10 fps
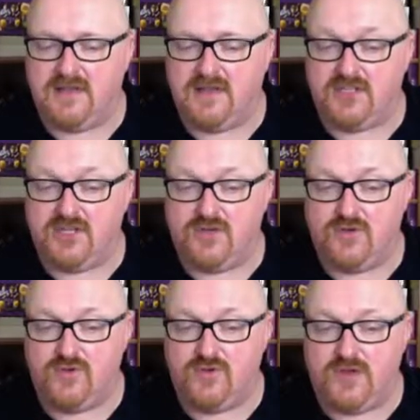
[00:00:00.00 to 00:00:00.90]

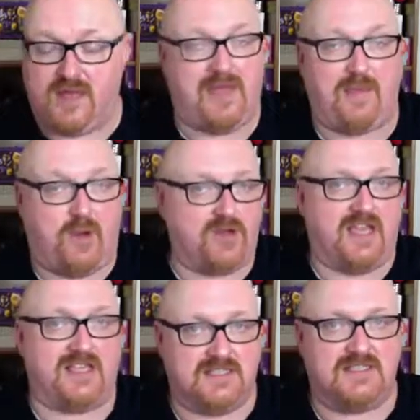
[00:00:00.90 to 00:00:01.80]
make
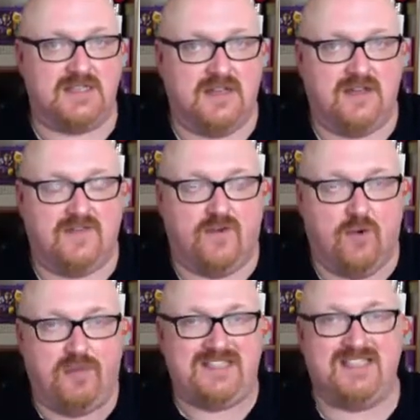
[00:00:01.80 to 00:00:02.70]
podcasts
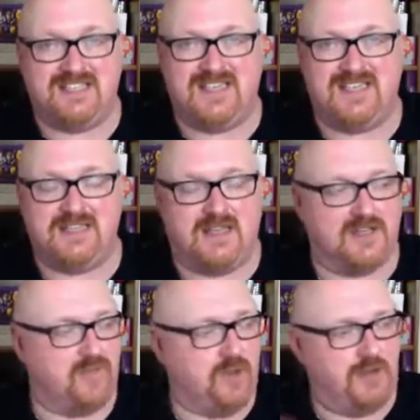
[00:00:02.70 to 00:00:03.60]
for businesses. I
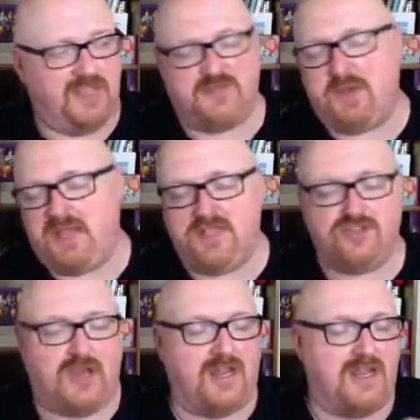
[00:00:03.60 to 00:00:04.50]
do public speaking
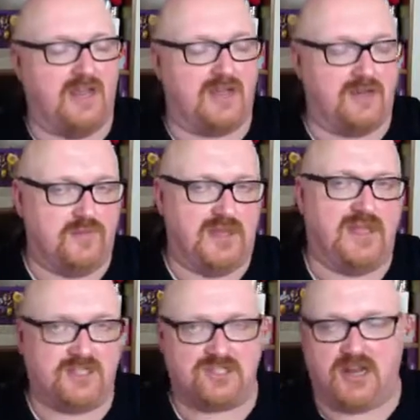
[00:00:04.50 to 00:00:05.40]
training, I do
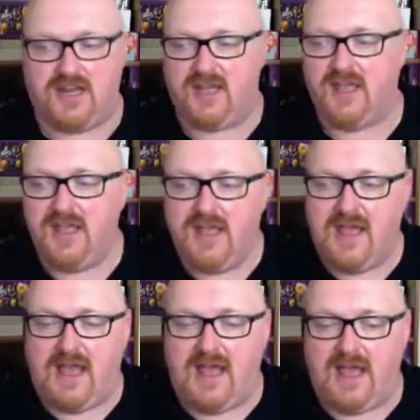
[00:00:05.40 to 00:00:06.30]
media training,
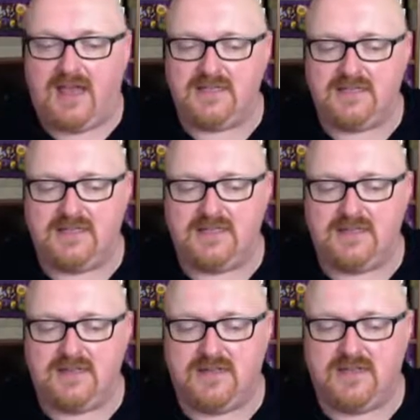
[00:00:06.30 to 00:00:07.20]
and
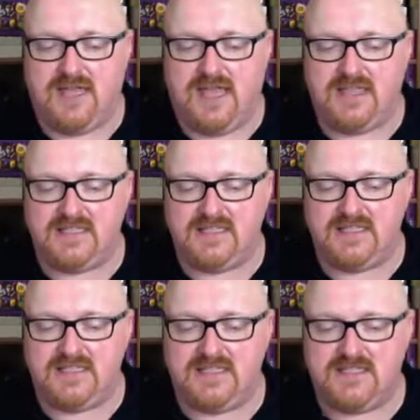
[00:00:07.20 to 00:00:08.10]

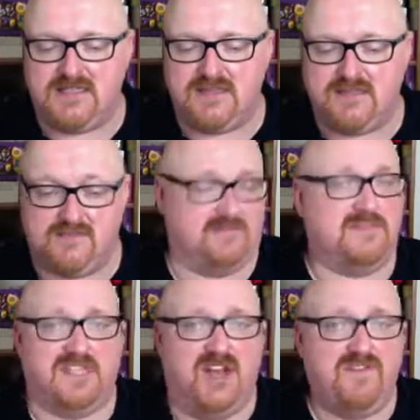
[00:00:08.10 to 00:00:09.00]
it's
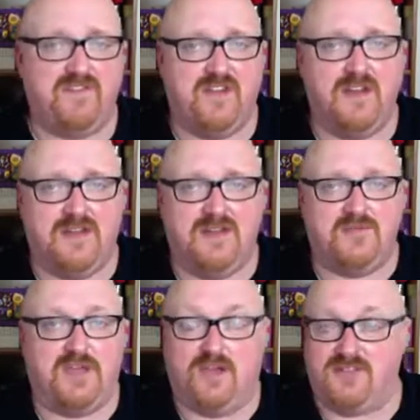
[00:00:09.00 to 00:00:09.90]
tough
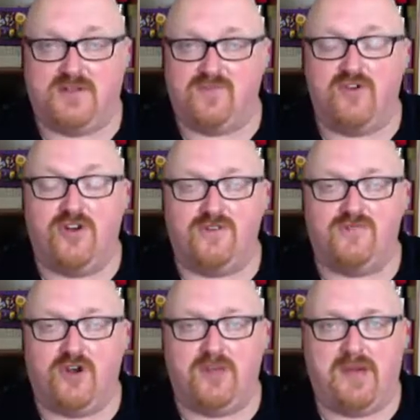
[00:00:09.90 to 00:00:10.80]
because I'm
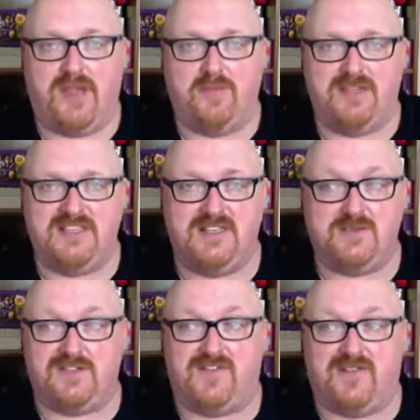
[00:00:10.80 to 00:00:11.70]
running my own business,
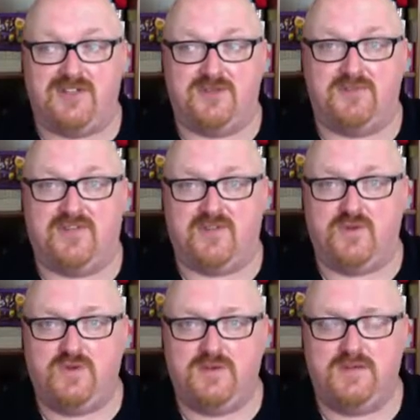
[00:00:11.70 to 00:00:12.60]
which I've never done
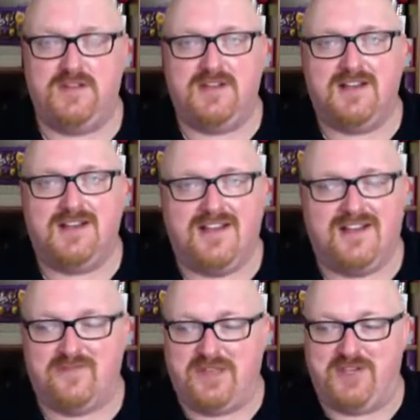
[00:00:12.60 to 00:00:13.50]
before.
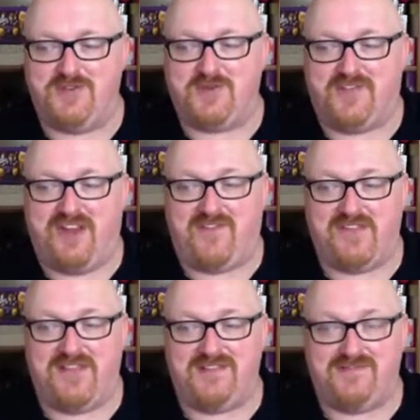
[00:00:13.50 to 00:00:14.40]
I've been used to having
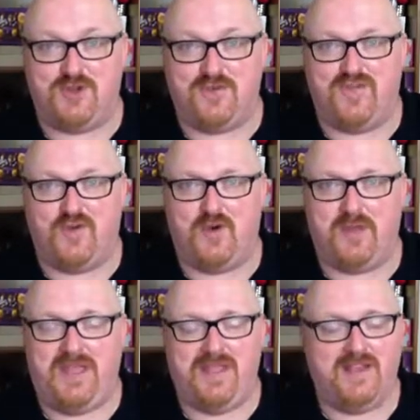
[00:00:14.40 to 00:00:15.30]
everything done for me.